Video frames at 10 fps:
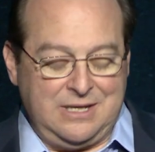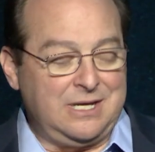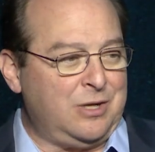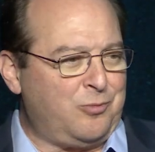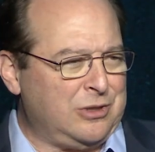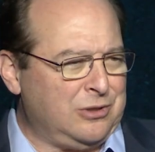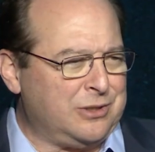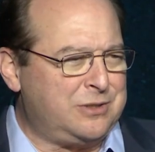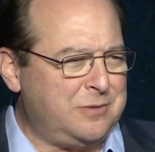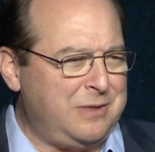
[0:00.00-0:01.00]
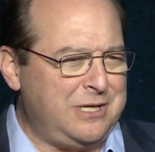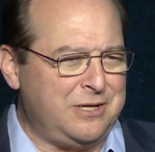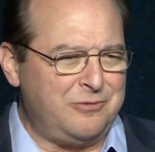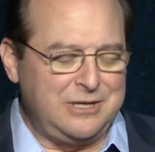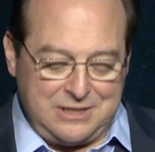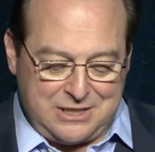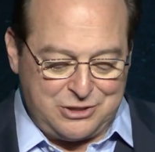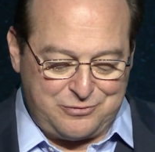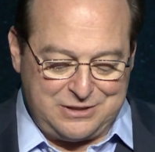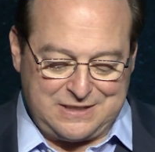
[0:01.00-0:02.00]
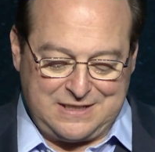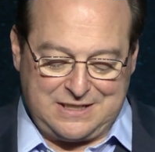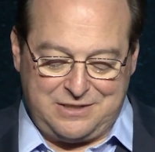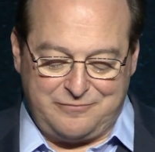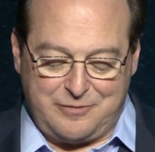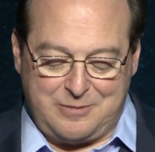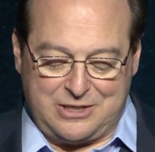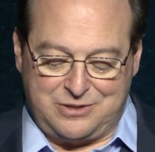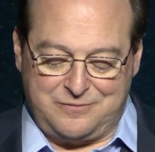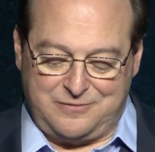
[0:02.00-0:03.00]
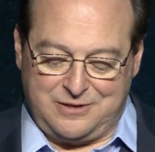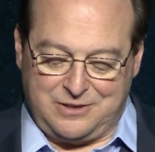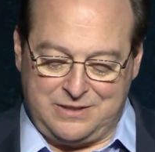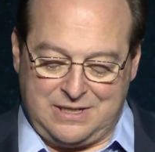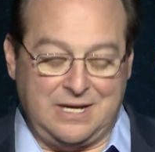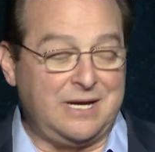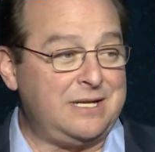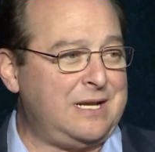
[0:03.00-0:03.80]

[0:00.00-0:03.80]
in what looks to be a really interesting and information-filled uh,